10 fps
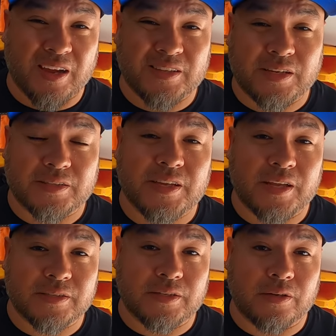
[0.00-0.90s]
I, it
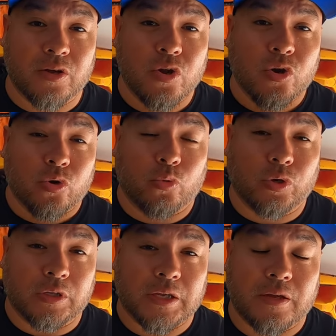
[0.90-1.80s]
tends to
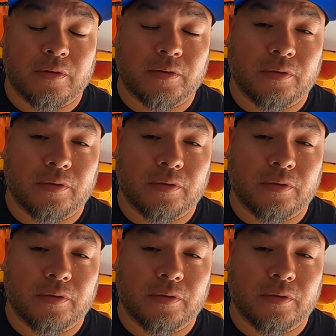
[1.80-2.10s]
really,